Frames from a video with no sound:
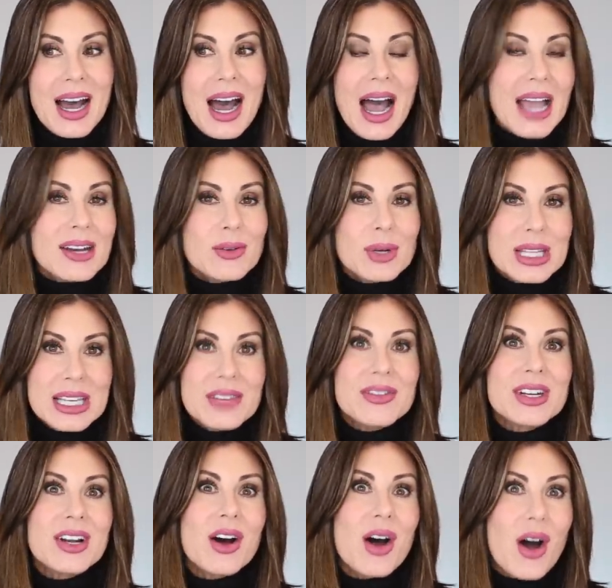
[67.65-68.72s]
I don't
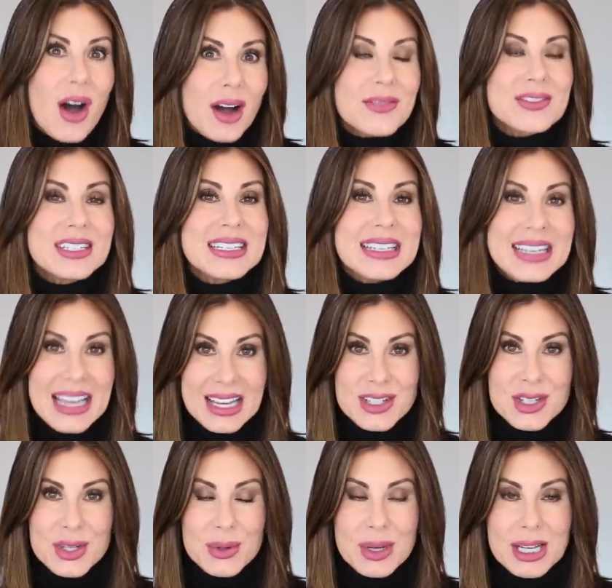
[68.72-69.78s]
even often get
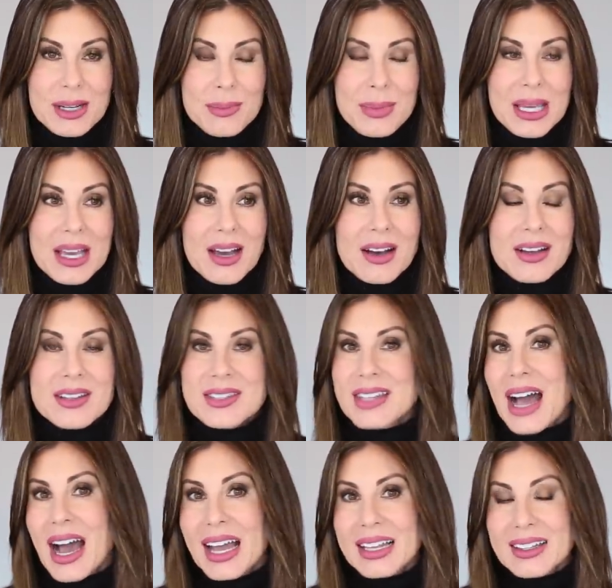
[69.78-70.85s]
to it because
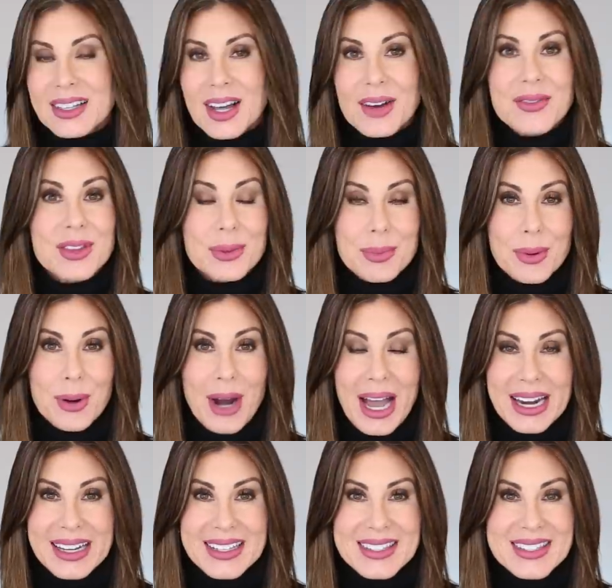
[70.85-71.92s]
I love the
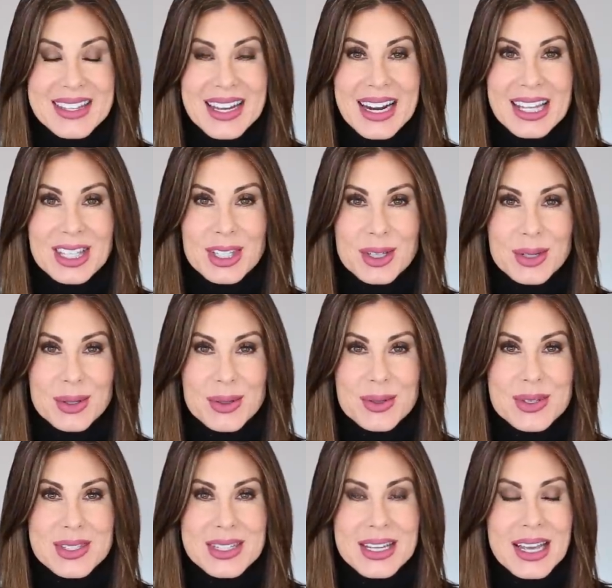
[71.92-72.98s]
products that I
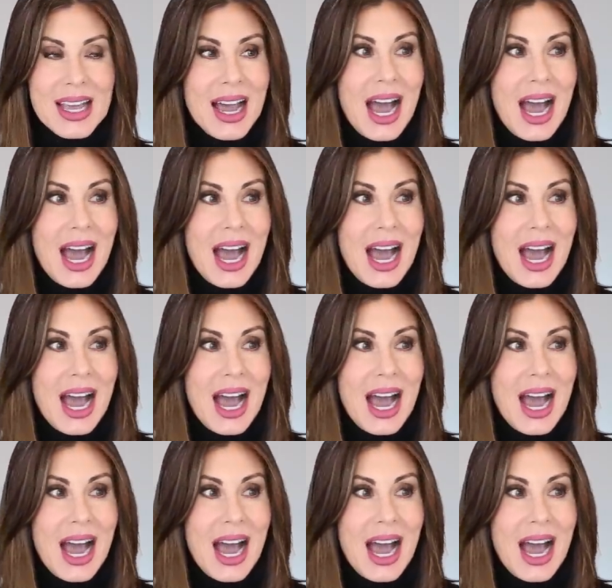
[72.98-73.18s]
use.